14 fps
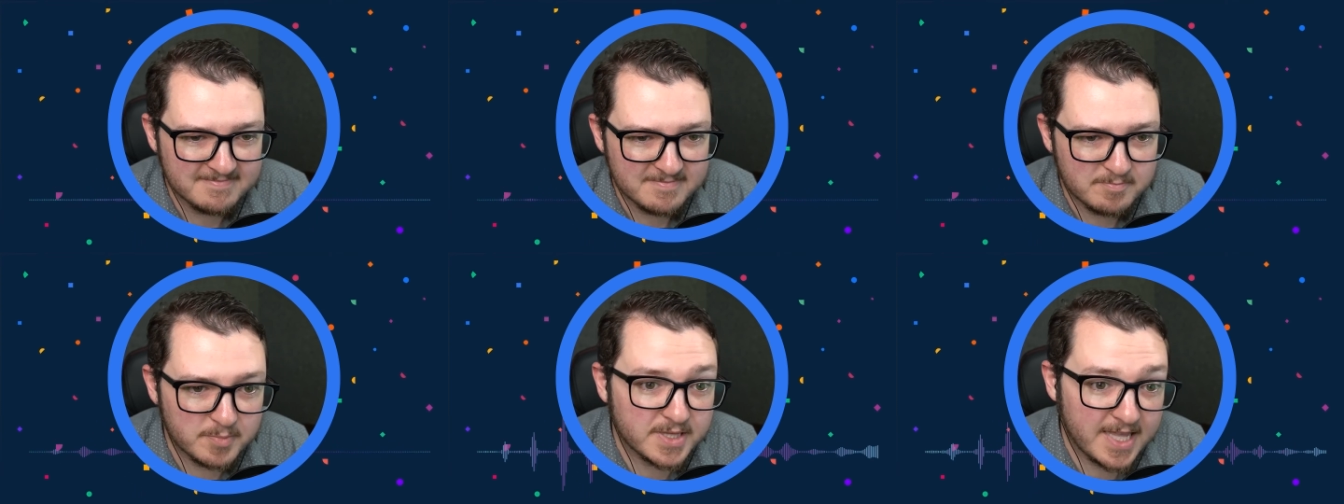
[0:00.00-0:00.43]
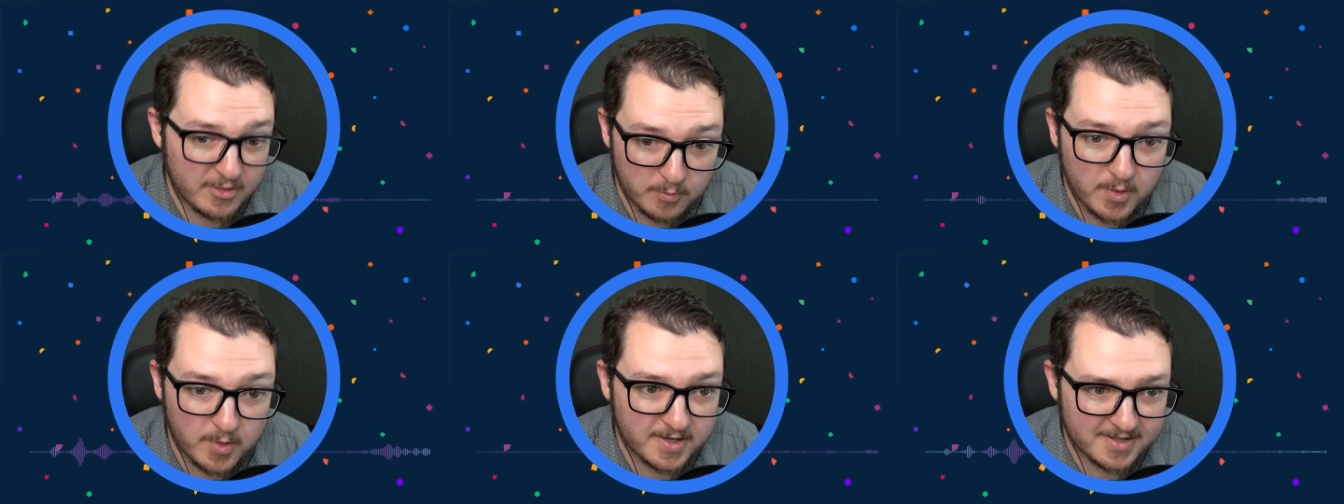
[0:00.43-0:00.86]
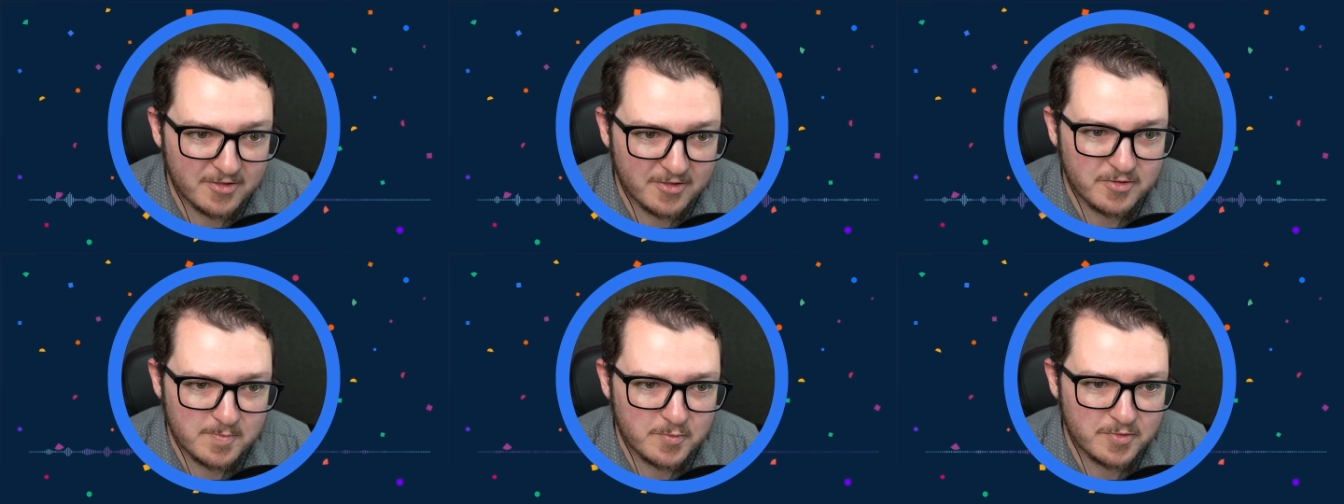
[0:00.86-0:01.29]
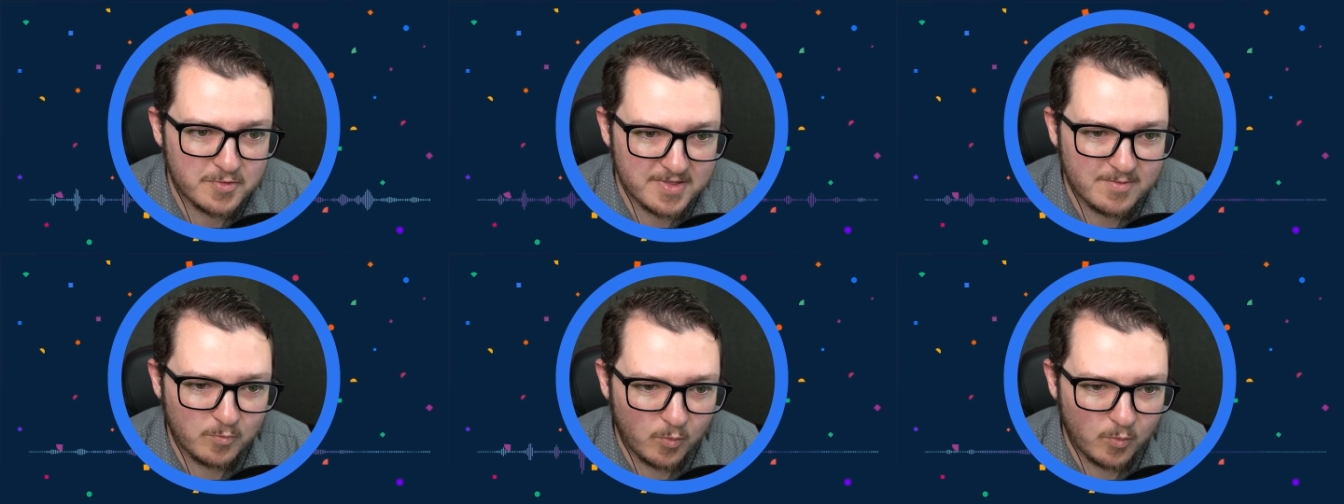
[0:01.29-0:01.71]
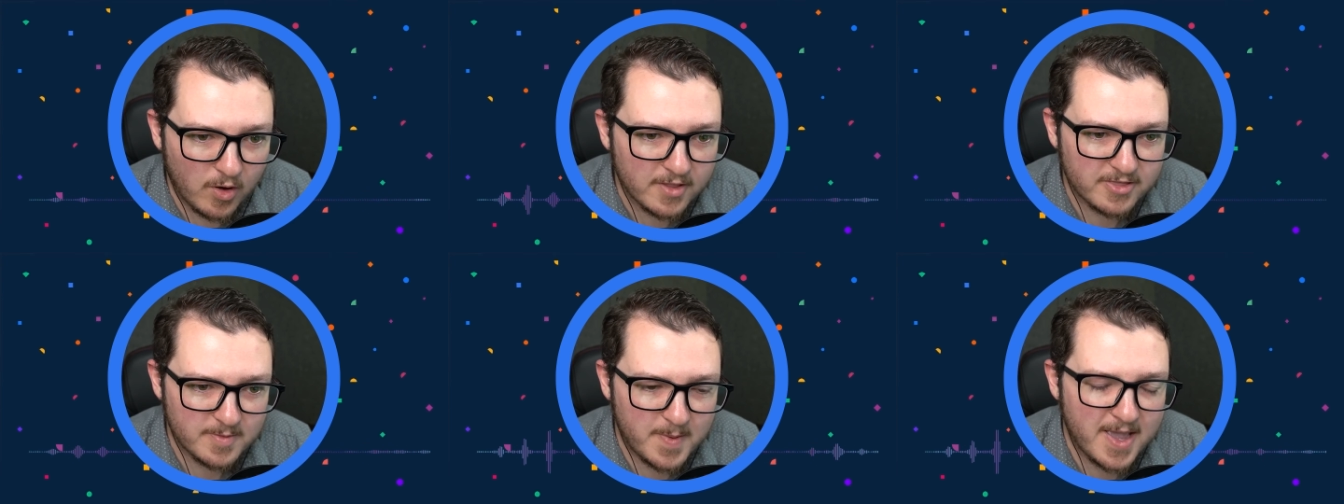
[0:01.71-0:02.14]
but that's what customers want
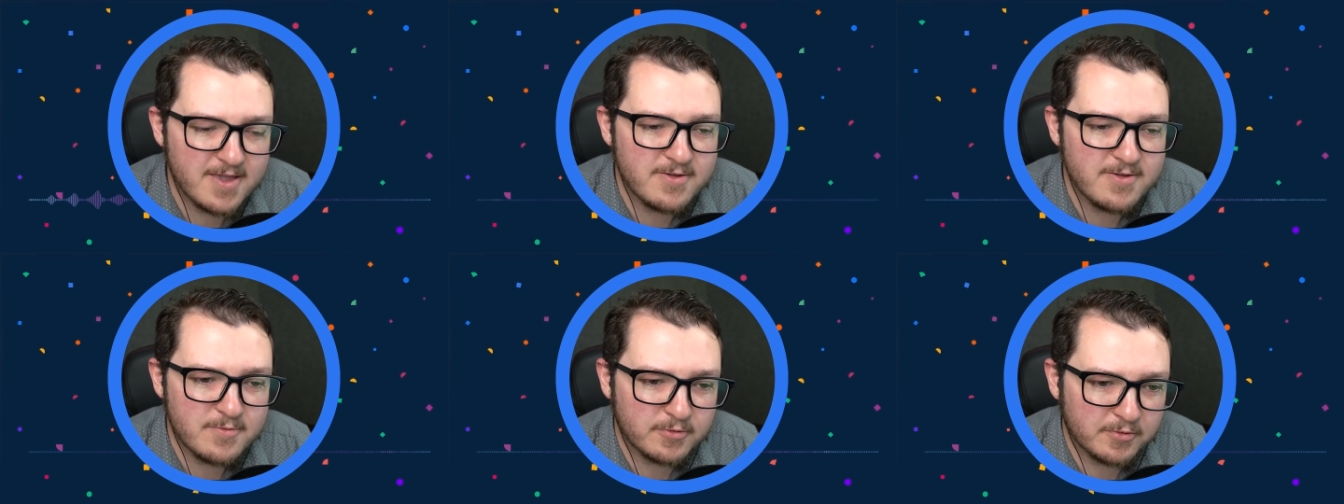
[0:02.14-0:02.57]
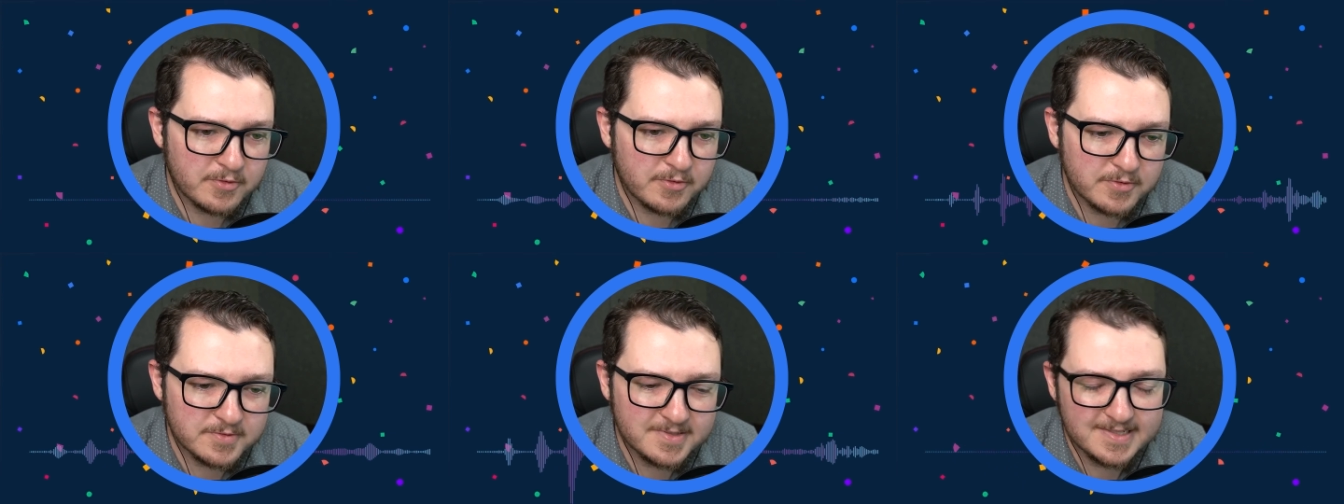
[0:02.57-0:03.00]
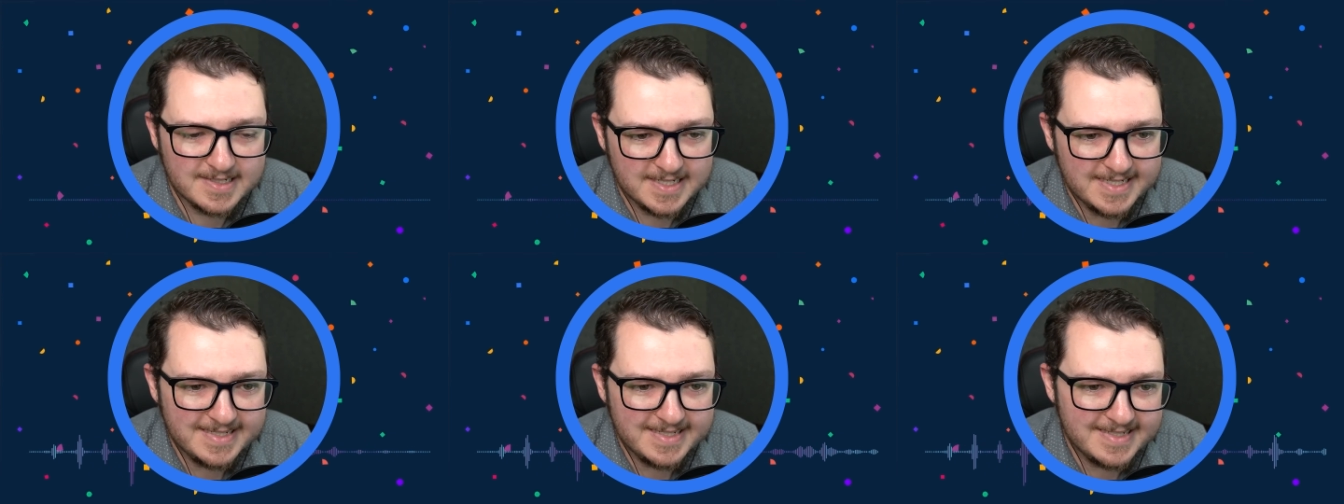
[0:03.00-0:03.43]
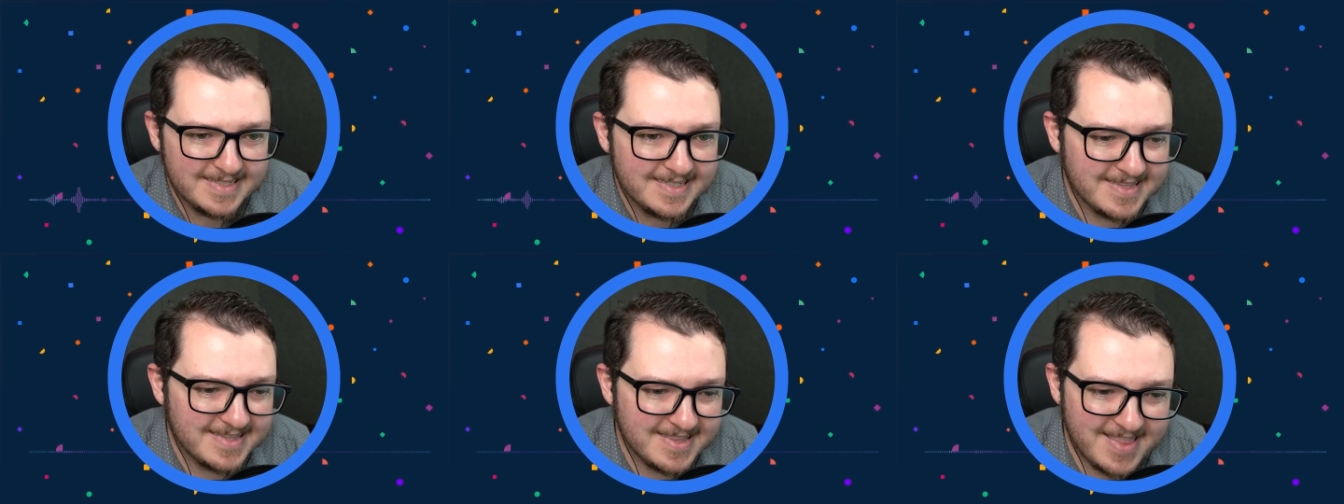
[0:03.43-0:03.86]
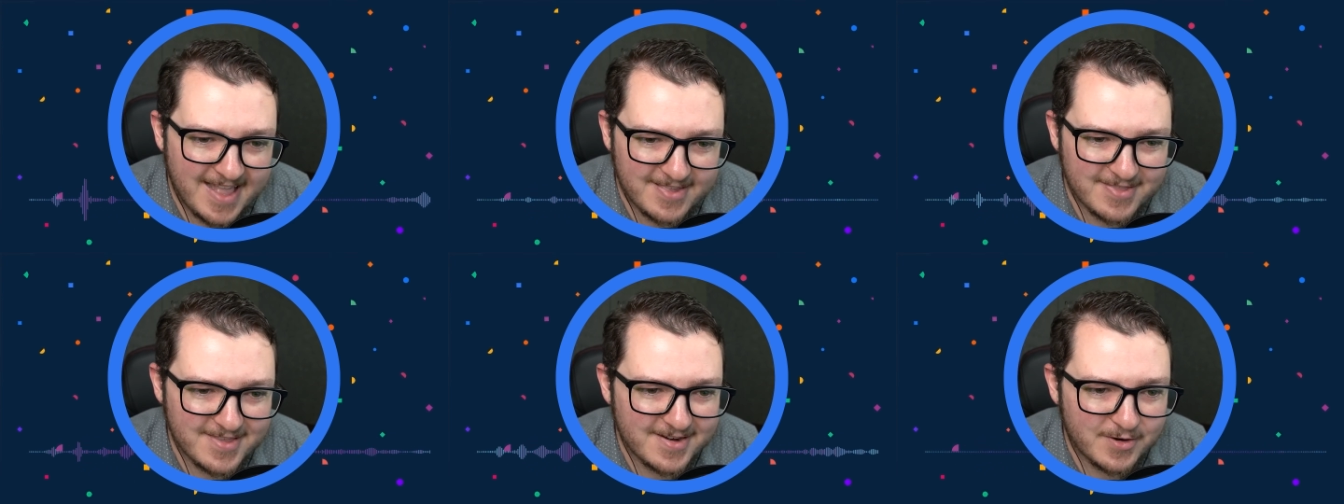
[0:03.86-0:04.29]
to pay you through, that's
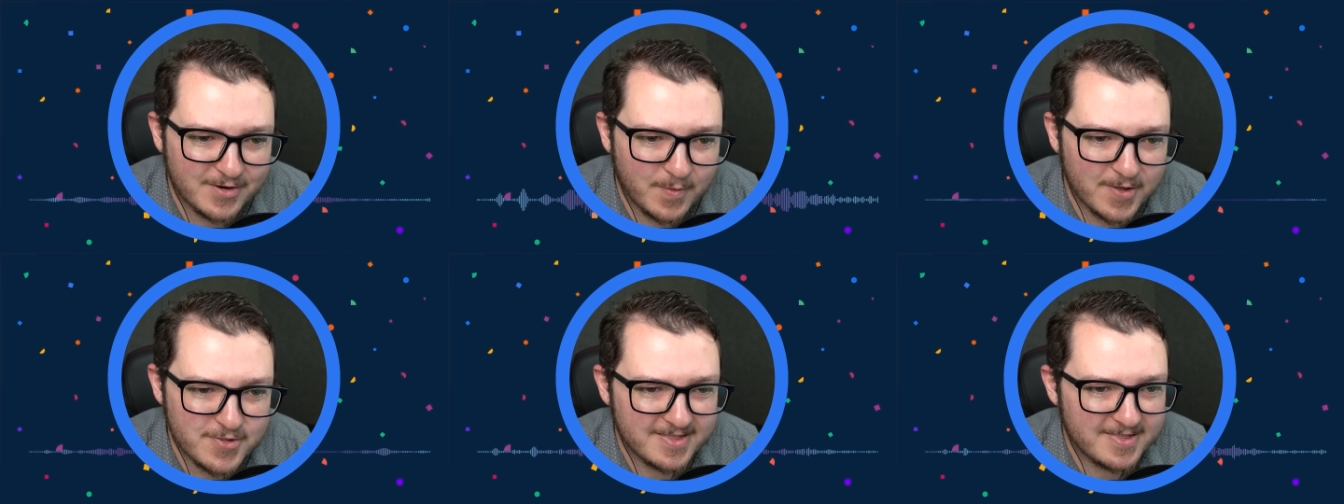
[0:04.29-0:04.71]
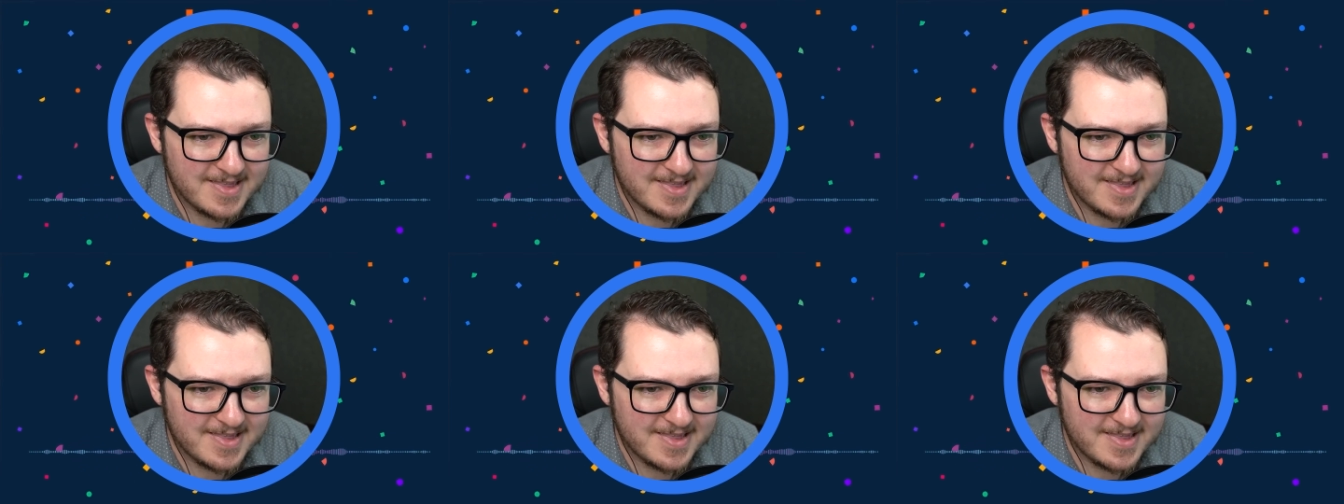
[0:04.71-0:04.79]
then a question.